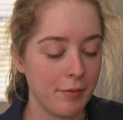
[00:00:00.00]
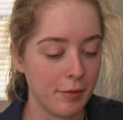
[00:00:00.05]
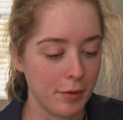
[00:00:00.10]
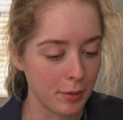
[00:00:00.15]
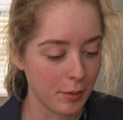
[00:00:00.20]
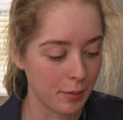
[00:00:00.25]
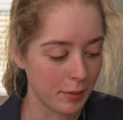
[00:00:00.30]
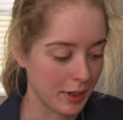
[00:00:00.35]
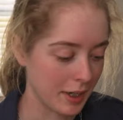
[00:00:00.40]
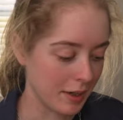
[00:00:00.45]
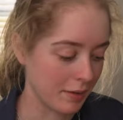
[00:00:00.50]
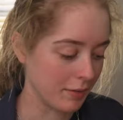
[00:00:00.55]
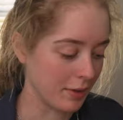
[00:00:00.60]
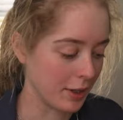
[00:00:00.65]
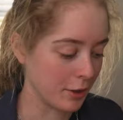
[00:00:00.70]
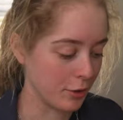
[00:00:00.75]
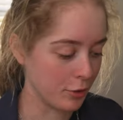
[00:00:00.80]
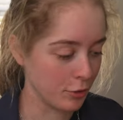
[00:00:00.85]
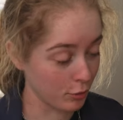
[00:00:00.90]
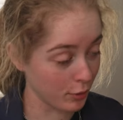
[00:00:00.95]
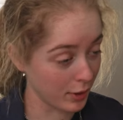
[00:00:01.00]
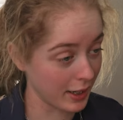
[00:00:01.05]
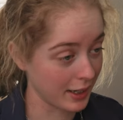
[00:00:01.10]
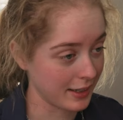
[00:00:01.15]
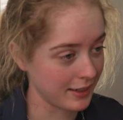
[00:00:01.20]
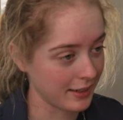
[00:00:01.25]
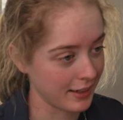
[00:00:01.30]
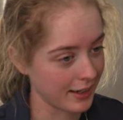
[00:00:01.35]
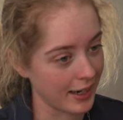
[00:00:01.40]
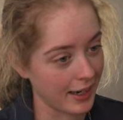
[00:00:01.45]
If you don't have like a
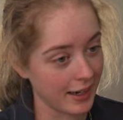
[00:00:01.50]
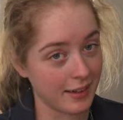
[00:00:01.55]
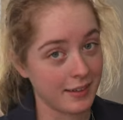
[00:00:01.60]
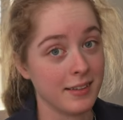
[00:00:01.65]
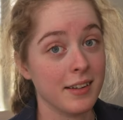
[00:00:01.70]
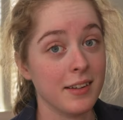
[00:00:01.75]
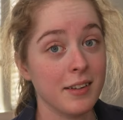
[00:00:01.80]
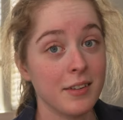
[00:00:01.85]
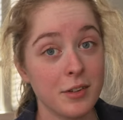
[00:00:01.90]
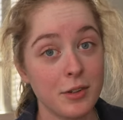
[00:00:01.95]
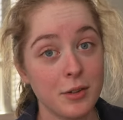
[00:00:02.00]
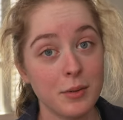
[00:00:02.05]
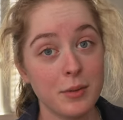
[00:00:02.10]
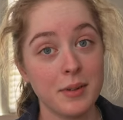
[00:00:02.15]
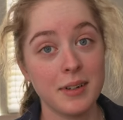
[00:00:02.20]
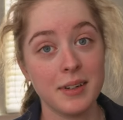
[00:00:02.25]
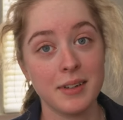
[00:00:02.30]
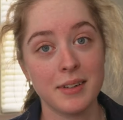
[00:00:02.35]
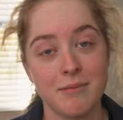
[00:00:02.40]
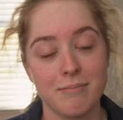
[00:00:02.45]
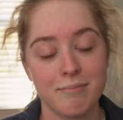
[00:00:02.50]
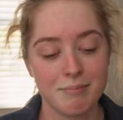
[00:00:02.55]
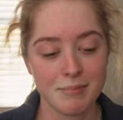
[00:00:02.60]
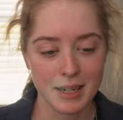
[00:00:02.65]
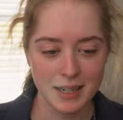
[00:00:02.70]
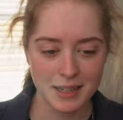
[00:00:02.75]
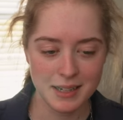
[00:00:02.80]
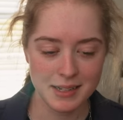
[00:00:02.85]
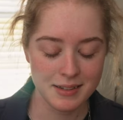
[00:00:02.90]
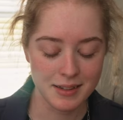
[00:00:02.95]
direct access to it,
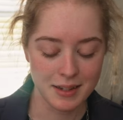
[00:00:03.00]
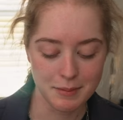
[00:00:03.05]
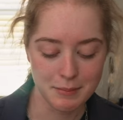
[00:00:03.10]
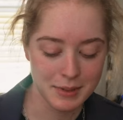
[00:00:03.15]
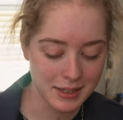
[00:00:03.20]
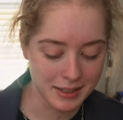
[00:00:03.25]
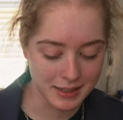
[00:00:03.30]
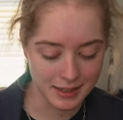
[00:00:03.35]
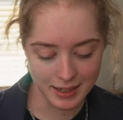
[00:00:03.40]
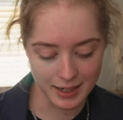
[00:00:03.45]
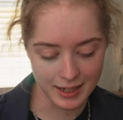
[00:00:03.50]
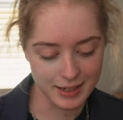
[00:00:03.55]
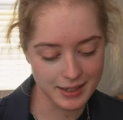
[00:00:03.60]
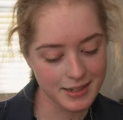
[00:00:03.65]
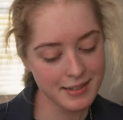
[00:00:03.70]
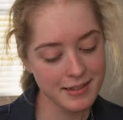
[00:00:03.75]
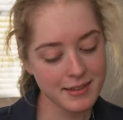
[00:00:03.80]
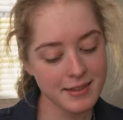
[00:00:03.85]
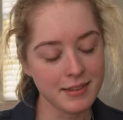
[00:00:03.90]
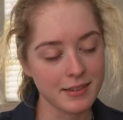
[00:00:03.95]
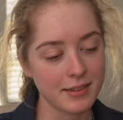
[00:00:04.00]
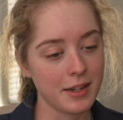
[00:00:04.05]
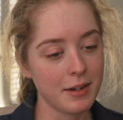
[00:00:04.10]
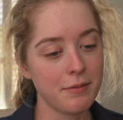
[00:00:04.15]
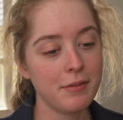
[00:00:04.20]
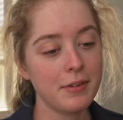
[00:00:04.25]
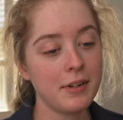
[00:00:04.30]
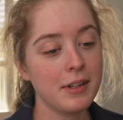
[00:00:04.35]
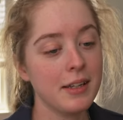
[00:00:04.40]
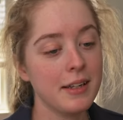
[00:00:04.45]
I can, I mean, I can
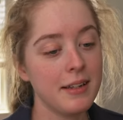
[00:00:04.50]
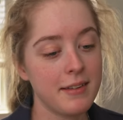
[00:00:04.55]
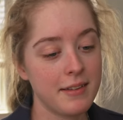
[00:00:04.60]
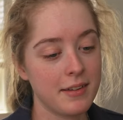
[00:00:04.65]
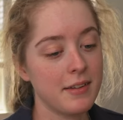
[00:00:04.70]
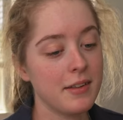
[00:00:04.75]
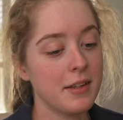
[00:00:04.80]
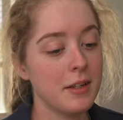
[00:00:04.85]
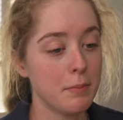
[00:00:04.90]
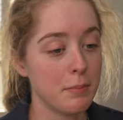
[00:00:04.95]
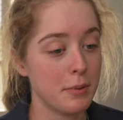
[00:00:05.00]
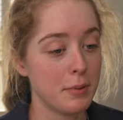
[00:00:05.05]
definitely see the